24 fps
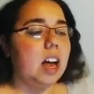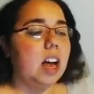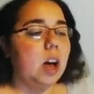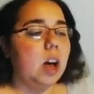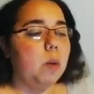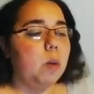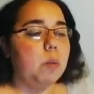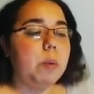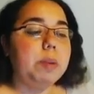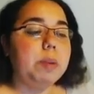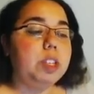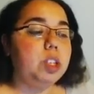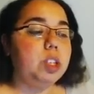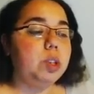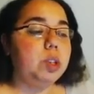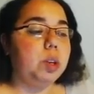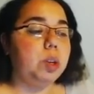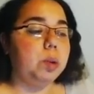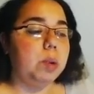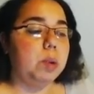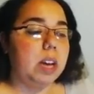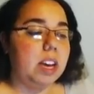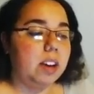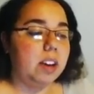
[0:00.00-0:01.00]
What would you
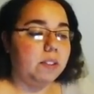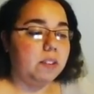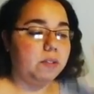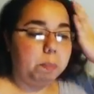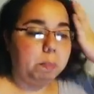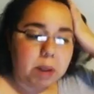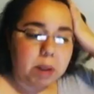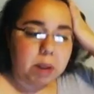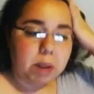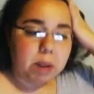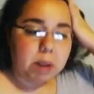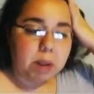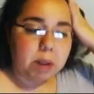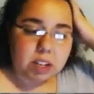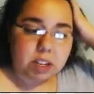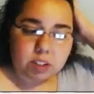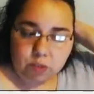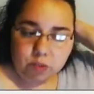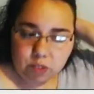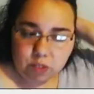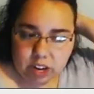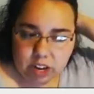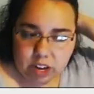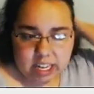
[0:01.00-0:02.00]
do if your
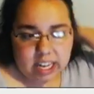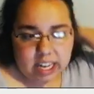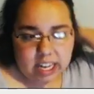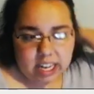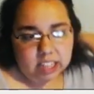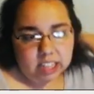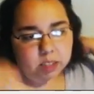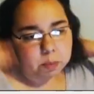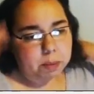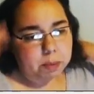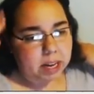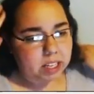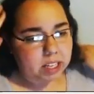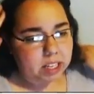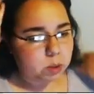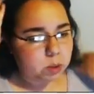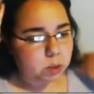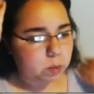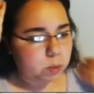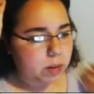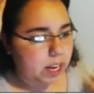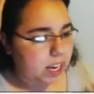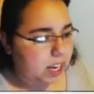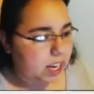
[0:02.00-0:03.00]
best friend has passed
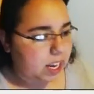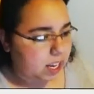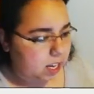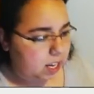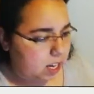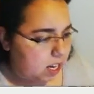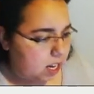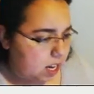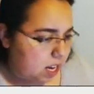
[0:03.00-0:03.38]
away